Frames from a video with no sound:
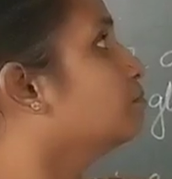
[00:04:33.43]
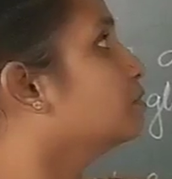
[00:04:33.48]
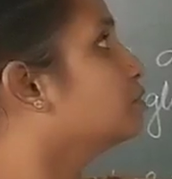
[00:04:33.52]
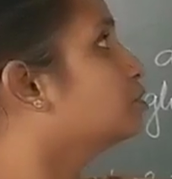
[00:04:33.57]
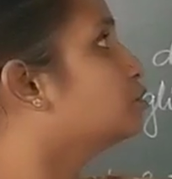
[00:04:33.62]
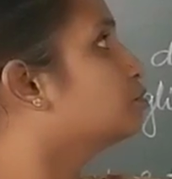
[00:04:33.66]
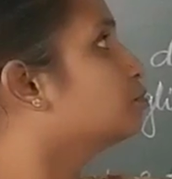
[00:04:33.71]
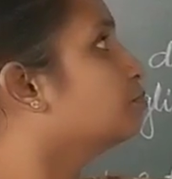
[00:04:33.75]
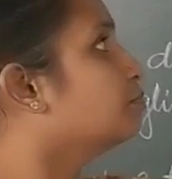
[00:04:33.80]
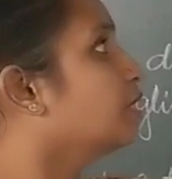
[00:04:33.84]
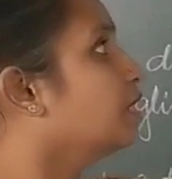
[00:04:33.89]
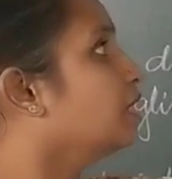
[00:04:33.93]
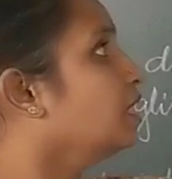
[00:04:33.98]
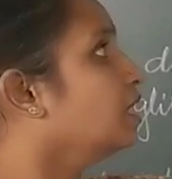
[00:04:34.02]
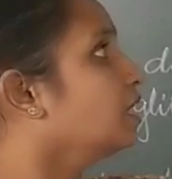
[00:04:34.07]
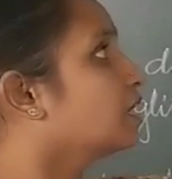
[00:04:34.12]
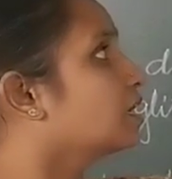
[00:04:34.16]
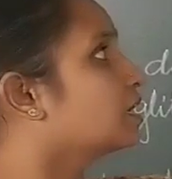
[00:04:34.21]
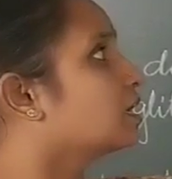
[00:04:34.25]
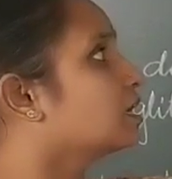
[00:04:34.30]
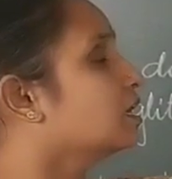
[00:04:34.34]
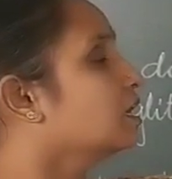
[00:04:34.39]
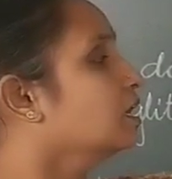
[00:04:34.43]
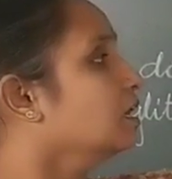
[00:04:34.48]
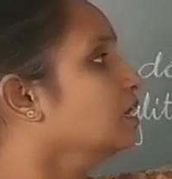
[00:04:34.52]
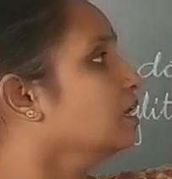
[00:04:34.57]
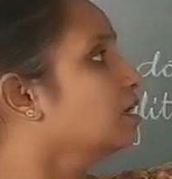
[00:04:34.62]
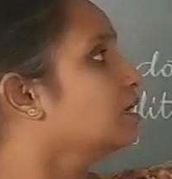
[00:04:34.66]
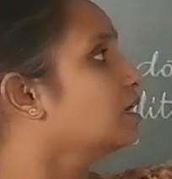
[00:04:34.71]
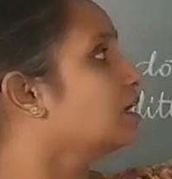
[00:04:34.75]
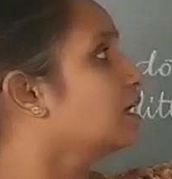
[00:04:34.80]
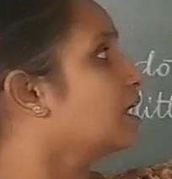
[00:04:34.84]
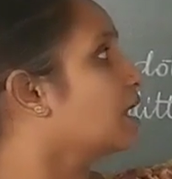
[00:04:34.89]
to make
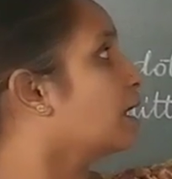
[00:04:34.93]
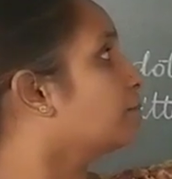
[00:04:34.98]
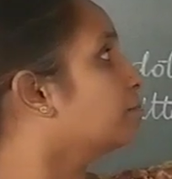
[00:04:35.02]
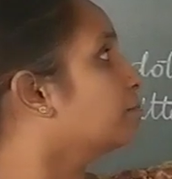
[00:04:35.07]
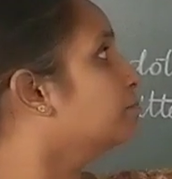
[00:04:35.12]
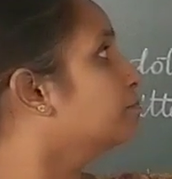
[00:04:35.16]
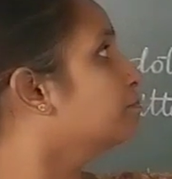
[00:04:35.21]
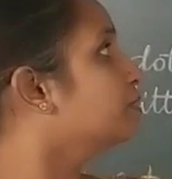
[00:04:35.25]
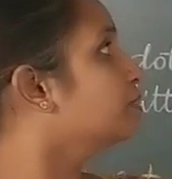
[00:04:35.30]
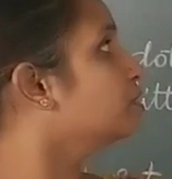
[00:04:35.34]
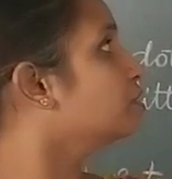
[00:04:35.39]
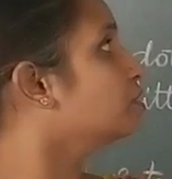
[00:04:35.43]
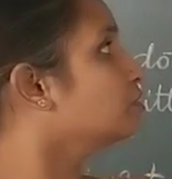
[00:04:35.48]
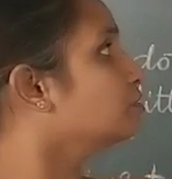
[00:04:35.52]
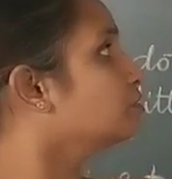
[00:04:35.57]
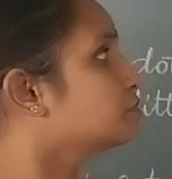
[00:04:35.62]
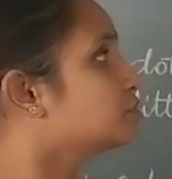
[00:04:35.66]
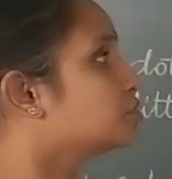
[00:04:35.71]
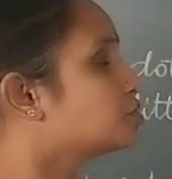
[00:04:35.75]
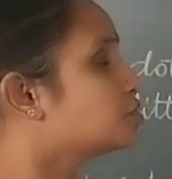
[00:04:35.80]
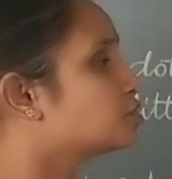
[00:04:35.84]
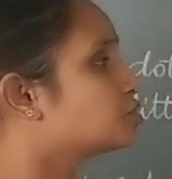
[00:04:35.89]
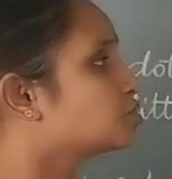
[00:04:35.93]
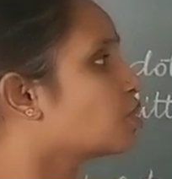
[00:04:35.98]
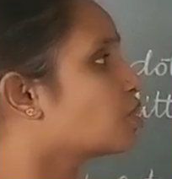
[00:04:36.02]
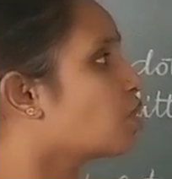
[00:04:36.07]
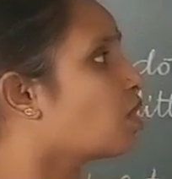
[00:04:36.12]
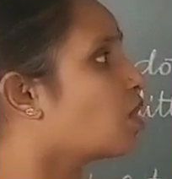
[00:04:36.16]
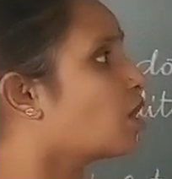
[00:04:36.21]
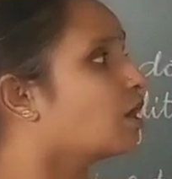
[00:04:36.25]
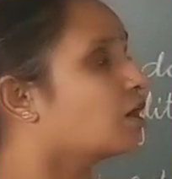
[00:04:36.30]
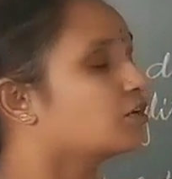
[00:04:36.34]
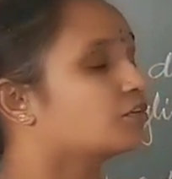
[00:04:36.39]
a number of
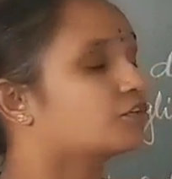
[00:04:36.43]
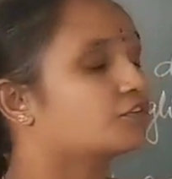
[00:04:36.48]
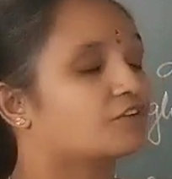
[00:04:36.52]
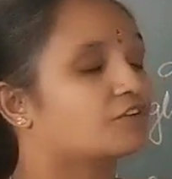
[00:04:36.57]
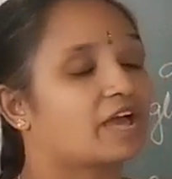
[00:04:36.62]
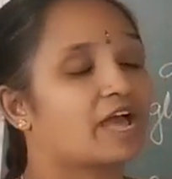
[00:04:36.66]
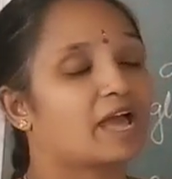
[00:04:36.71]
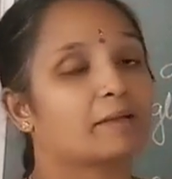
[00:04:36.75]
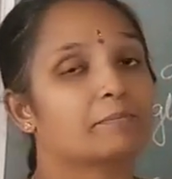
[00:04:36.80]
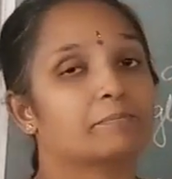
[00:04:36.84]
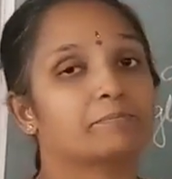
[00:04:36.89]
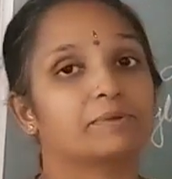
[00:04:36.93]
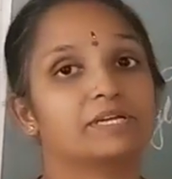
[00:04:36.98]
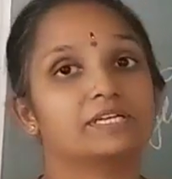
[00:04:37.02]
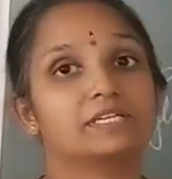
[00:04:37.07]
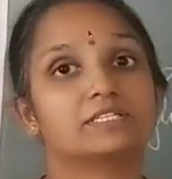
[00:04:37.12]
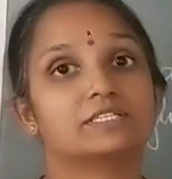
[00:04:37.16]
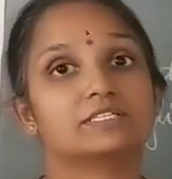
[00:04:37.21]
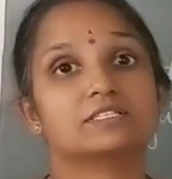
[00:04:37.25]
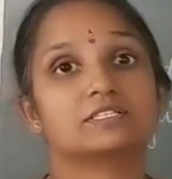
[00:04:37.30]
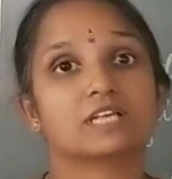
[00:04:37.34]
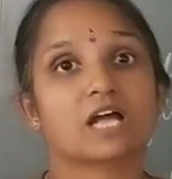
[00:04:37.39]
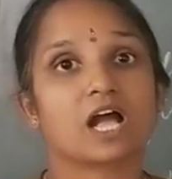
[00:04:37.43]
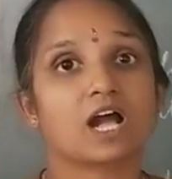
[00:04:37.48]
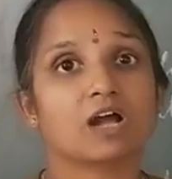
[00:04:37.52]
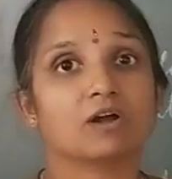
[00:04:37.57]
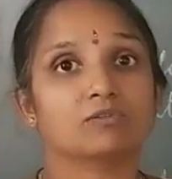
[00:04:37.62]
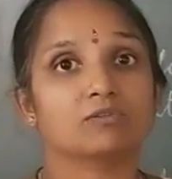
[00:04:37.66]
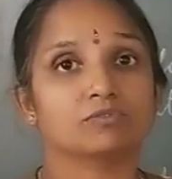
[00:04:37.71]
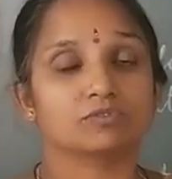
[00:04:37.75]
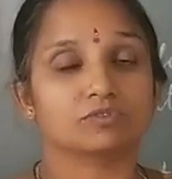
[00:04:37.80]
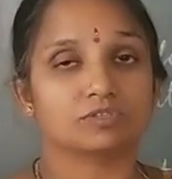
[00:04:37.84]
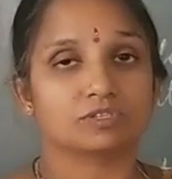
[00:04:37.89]
short rapid
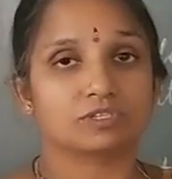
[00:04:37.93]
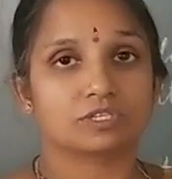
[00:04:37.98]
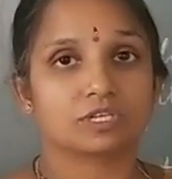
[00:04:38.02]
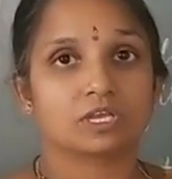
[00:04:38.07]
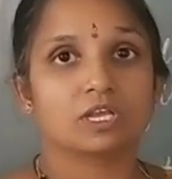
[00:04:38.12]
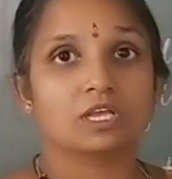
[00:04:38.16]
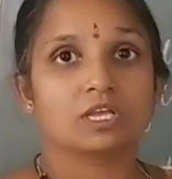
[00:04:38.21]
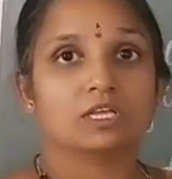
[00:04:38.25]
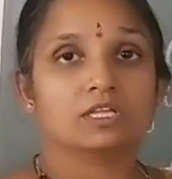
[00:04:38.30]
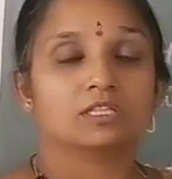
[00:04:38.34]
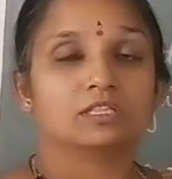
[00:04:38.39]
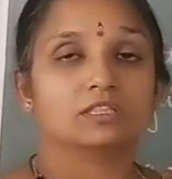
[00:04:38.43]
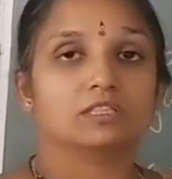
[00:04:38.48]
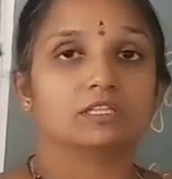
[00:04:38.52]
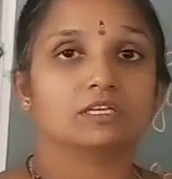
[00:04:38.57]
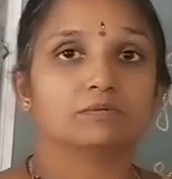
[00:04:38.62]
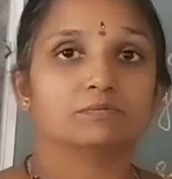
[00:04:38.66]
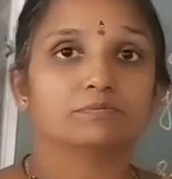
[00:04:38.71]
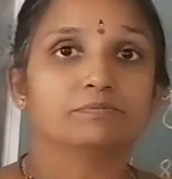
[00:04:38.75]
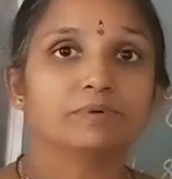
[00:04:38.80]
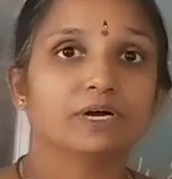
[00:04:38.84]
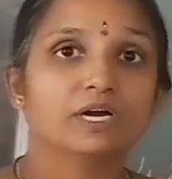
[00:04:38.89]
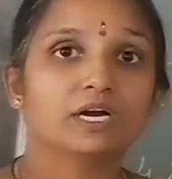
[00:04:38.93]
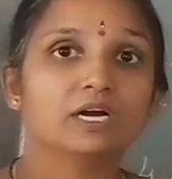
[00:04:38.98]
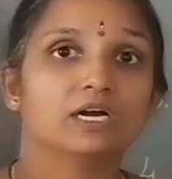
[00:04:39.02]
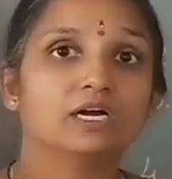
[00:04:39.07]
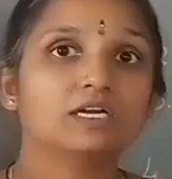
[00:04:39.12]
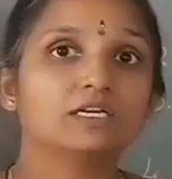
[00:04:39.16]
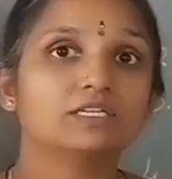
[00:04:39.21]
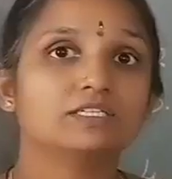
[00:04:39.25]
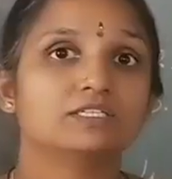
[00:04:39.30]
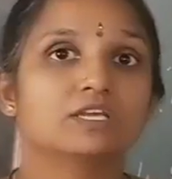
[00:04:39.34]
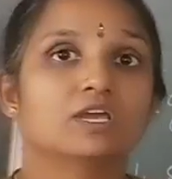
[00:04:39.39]
sounds. The
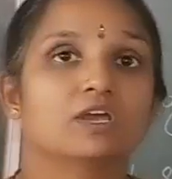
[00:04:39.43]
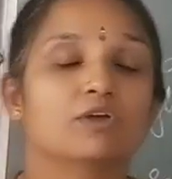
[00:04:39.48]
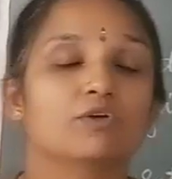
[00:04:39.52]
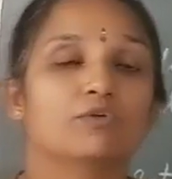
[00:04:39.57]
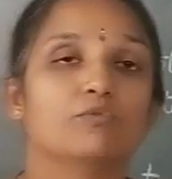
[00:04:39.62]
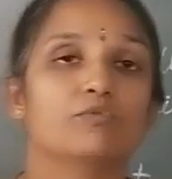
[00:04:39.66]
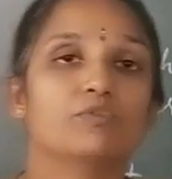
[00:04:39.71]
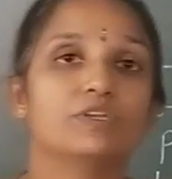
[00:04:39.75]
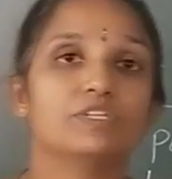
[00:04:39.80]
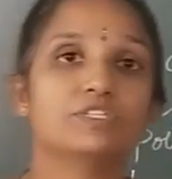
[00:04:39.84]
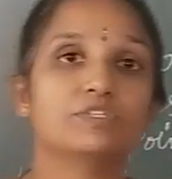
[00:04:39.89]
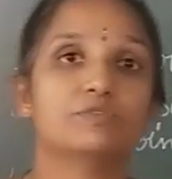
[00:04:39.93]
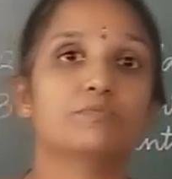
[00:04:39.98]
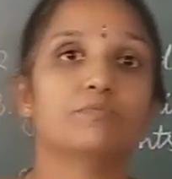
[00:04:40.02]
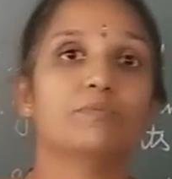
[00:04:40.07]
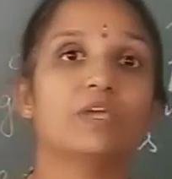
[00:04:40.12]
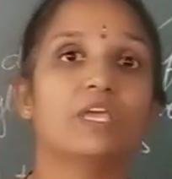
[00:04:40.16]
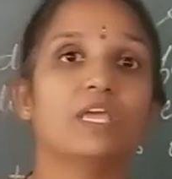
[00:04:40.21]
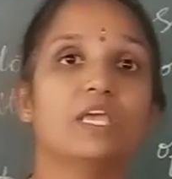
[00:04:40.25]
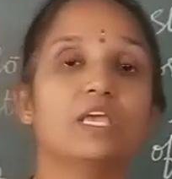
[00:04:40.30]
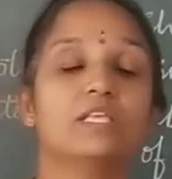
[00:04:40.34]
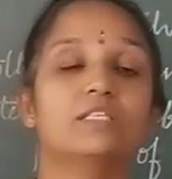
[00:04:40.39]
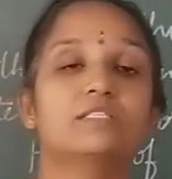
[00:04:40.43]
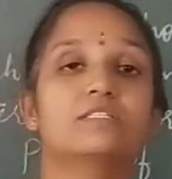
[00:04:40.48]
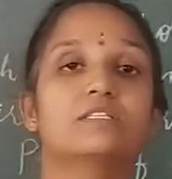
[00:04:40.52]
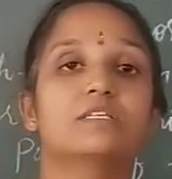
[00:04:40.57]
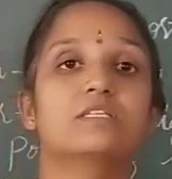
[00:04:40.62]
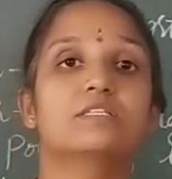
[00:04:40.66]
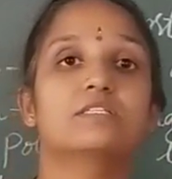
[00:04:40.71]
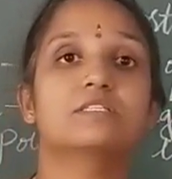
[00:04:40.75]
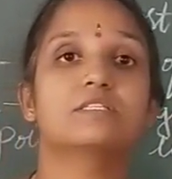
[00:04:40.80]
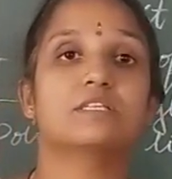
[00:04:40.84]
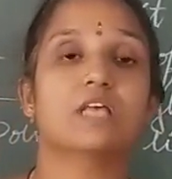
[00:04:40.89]
birds which makes
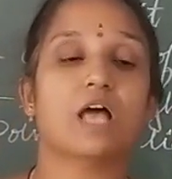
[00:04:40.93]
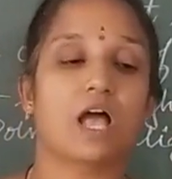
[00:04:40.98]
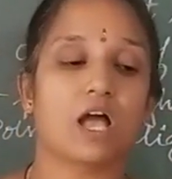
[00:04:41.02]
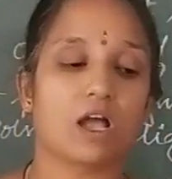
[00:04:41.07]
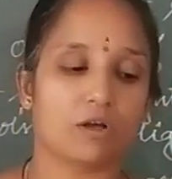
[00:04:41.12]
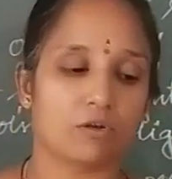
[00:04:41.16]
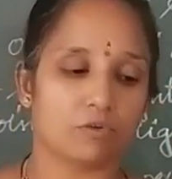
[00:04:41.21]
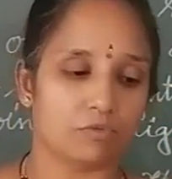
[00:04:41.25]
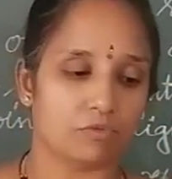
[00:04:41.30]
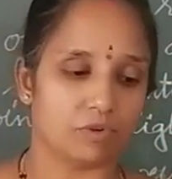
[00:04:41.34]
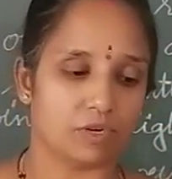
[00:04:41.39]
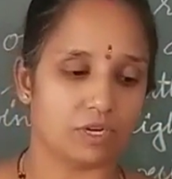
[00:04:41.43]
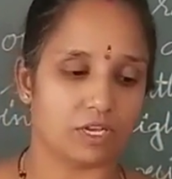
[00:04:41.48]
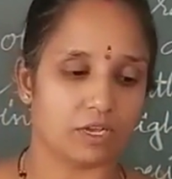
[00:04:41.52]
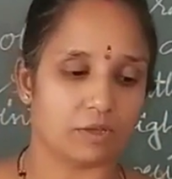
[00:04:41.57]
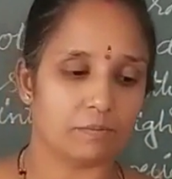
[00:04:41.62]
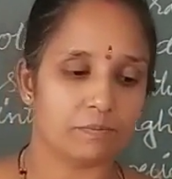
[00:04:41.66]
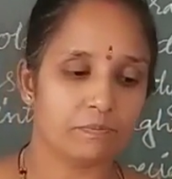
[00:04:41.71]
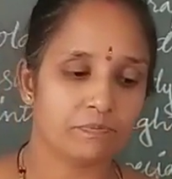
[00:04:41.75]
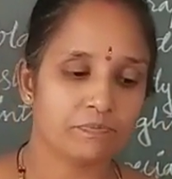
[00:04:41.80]
a sound.